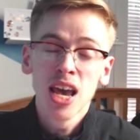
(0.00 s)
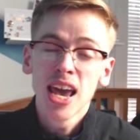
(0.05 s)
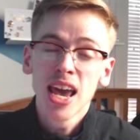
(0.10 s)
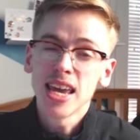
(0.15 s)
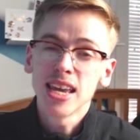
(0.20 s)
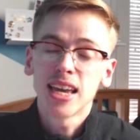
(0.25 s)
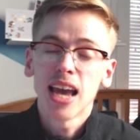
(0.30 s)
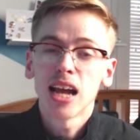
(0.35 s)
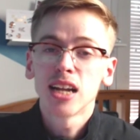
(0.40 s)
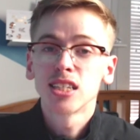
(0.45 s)

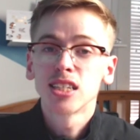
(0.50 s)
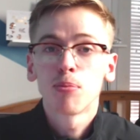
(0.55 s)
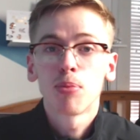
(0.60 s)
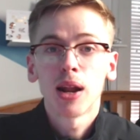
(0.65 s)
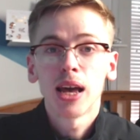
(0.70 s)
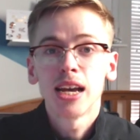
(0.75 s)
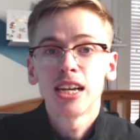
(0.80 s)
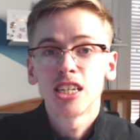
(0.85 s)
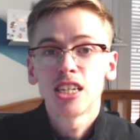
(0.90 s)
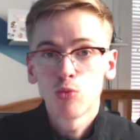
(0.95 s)
He gets the
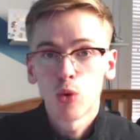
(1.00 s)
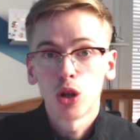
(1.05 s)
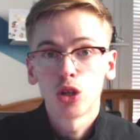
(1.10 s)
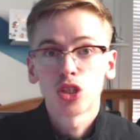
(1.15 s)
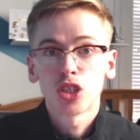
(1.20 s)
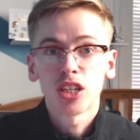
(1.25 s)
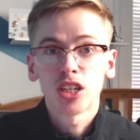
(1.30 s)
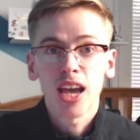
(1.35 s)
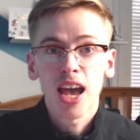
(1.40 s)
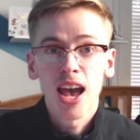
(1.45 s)
players he wants
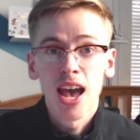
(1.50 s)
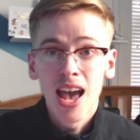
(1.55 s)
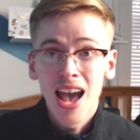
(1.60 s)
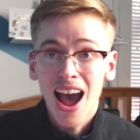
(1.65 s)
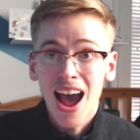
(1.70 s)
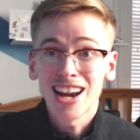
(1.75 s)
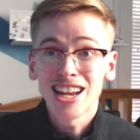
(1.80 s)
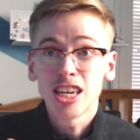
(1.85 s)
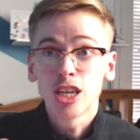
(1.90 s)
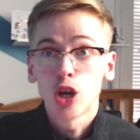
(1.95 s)
to get,
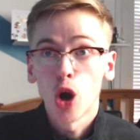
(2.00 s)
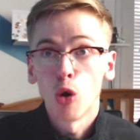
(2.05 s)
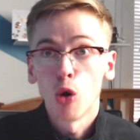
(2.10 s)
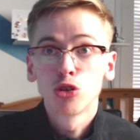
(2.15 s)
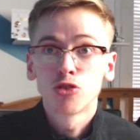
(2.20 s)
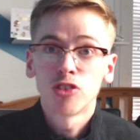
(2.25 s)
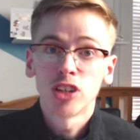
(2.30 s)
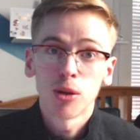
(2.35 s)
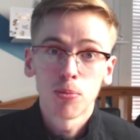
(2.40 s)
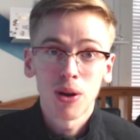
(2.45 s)
and he
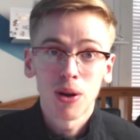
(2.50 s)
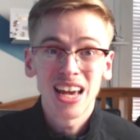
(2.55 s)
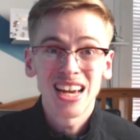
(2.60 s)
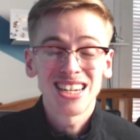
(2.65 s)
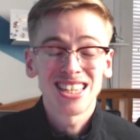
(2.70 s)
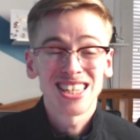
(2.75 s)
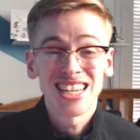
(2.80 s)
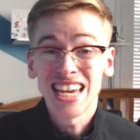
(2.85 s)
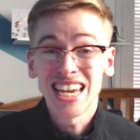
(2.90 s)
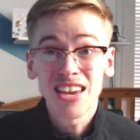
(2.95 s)
goes for the
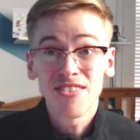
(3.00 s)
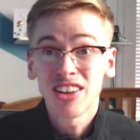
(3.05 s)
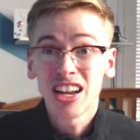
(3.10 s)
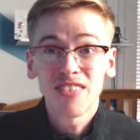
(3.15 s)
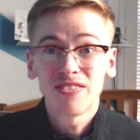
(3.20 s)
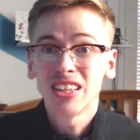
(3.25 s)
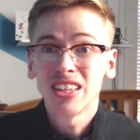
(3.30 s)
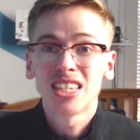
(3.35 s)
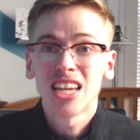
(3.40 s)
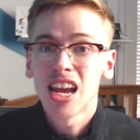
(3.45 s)
players. Even
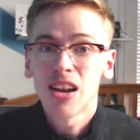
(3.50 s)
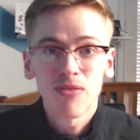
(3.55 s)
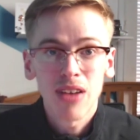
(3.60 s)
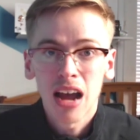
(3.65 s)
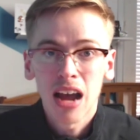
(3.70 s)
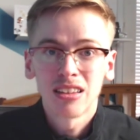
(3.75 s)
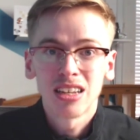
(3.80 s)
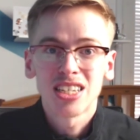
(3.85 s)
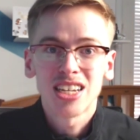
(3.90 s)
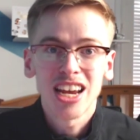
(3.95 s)
if they turn
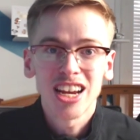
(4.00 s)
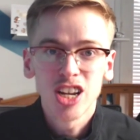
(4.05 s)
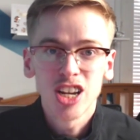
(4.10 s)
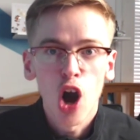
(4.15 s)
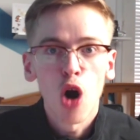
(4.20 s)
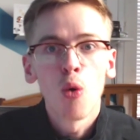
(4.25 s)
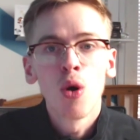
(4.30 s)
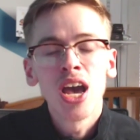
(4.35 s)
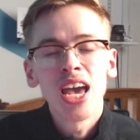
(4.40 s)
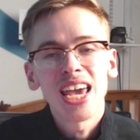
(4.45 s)
around and say
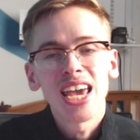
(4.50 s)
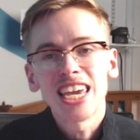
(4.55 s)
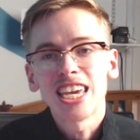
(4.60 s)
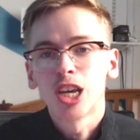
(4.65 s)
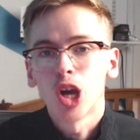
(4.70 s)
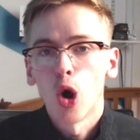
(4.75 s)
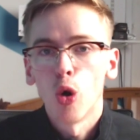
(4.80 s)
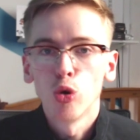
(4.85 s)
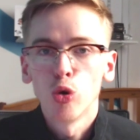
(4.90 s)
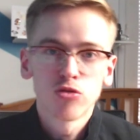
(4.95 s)
no, he
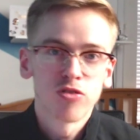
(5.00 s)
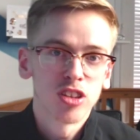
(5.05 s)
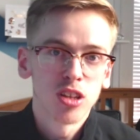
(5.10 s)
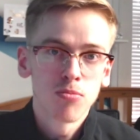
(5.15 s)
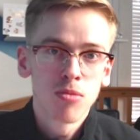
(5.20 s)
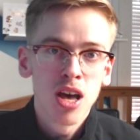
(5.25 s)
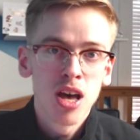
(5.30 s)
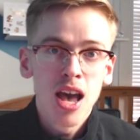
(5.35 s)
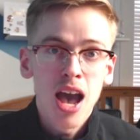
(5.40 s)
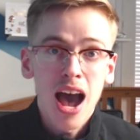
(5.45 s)
goes for
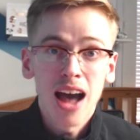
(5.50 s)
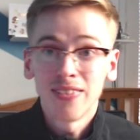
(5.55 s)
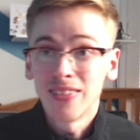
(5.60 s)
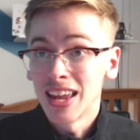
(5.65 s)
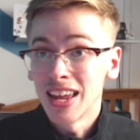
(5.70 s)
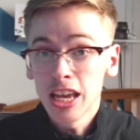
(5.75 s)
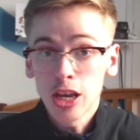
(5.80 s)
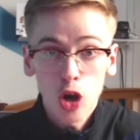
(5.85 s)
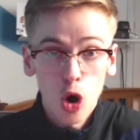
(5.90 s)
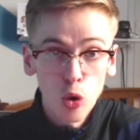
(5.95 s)
them, and
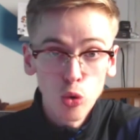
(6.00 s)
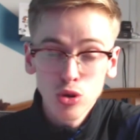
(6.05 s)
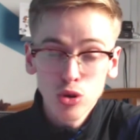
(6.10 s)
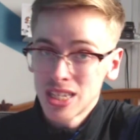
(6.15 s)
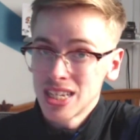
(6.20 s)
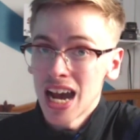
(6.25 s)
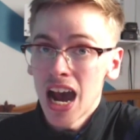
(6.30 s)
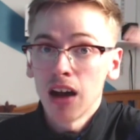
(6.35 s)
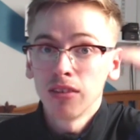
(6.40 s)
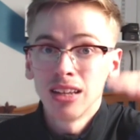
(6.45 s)
then he goes
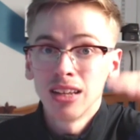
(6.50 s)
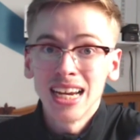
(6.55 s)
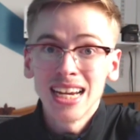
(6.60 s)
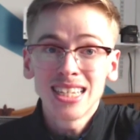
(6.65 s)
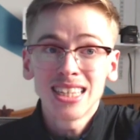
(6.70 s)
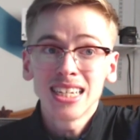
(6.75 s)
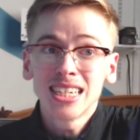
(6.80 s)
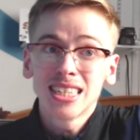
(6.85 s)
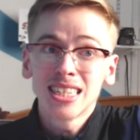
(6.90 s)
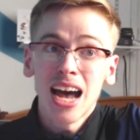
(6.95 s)
down the
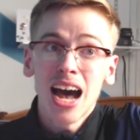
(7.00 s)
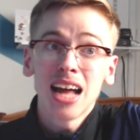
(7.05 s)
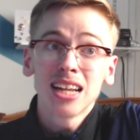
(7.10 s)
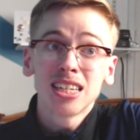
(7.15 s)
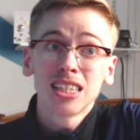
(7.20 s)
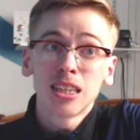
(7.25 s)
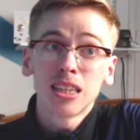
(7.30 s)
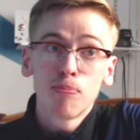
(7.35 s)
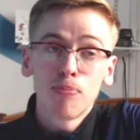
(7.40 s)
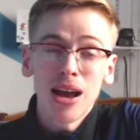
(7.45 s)
list. He starts
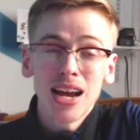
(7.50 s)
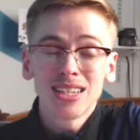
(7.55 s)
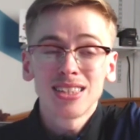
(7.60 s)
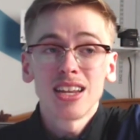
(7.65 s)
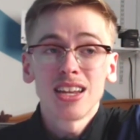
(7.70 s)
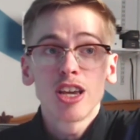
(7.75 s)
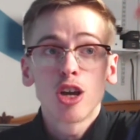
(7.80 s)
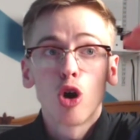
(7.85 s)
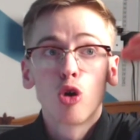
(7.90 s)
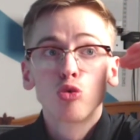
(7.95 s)
at the best
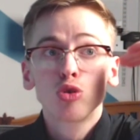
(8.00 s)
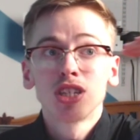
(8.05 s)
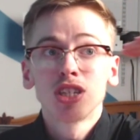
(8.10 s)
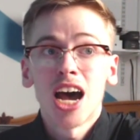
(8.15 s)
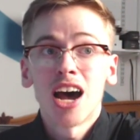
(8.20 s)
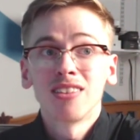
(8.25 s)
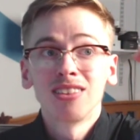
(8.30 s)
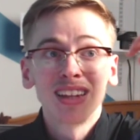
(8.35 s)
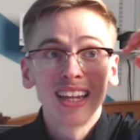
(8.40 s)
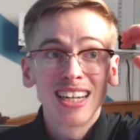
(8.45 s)
and he goes
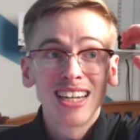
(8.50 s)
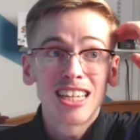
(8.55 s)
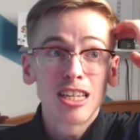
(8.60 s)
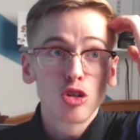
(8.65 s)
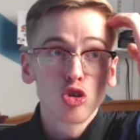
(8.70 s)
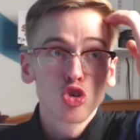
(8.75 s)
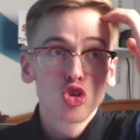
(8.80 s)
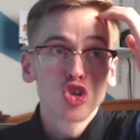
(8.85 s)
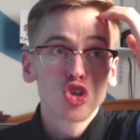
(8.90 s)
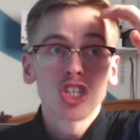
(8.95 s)
down the list. He
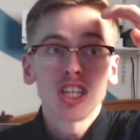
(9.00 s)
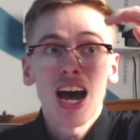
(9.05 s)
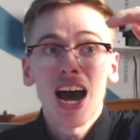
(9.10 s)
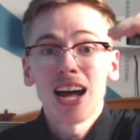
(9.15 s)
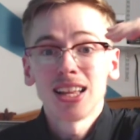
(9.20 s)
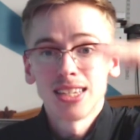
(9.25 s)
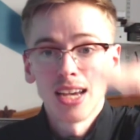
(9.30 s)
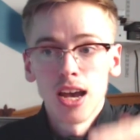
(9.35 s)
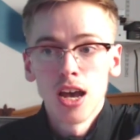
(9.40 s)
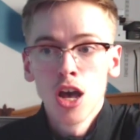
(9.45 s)
doesn't
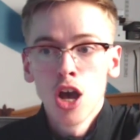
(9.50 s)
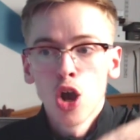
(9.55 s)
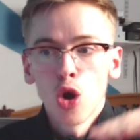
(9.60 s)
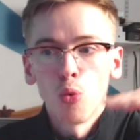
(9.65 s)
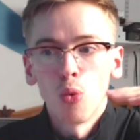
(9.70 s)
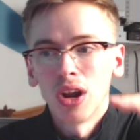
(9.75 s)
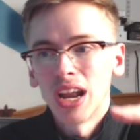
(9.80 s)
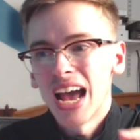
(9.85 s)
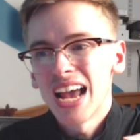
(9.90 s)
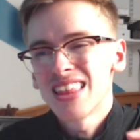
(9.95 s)
start at,
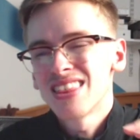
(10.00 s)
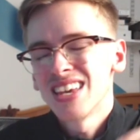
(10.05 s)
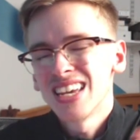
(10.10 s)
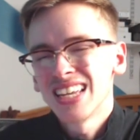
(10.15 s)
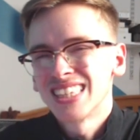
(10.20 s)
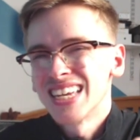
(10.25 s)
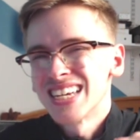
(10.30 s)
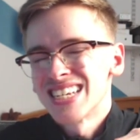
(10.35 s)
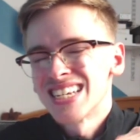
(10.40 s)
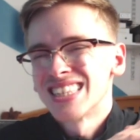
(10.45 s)
well, I
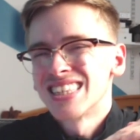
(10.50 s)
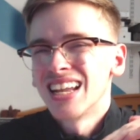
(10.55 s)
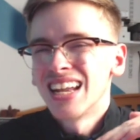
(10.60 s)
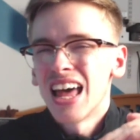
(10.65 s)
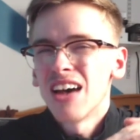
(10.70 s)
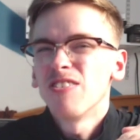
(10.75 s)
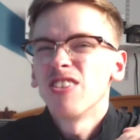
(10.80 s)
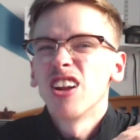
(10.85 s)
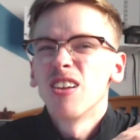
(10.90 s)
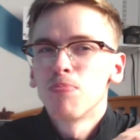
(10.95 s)
think this is the
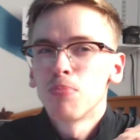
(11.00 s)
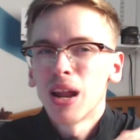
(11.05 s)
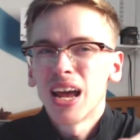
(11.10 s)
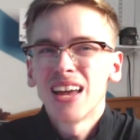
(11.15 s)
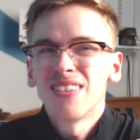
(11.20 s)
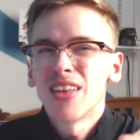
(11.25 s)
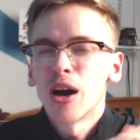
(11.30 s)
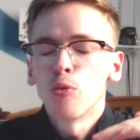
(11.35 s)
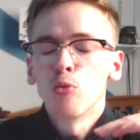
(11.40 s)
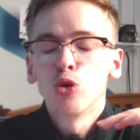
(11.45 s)
level of
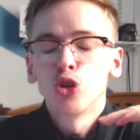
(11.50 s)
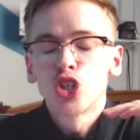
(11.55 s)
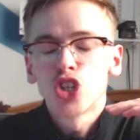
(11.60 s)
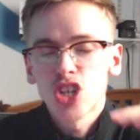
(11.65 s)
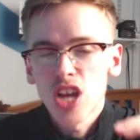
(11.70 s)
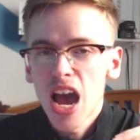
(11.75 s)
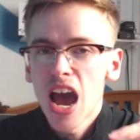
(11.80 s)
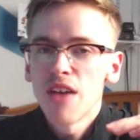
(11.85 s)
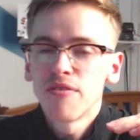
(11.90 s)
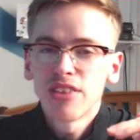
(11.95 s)
player that would
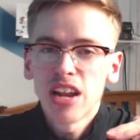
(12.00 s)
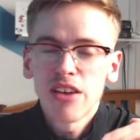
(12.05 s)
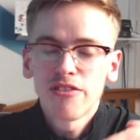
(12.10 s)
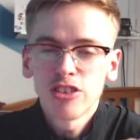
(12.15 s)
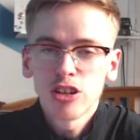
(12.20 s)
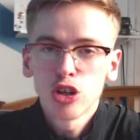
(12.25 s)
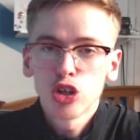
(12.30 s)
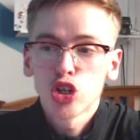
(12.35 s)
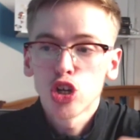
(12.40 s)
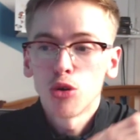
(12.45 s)
sign for
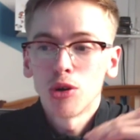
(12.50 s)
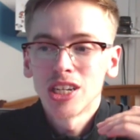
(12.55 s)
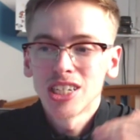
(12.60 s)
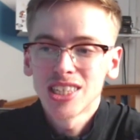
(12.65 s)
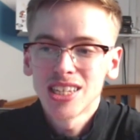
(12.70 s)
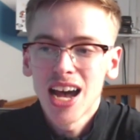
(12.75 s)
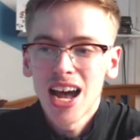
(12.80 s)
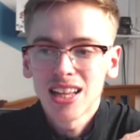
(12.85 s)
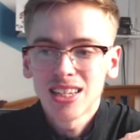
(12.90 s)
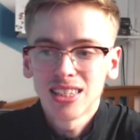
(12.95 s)
Everton, so I'll
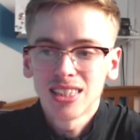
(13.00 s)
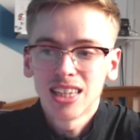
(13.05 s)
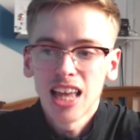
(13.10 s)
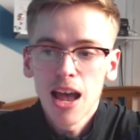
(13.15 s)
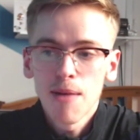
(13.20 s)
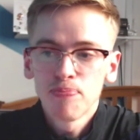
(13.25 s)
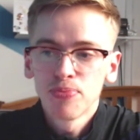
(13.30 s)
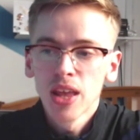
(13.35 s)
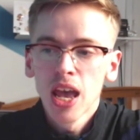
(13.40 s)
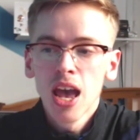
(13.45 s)
start at
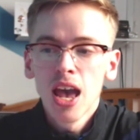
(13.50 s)
them.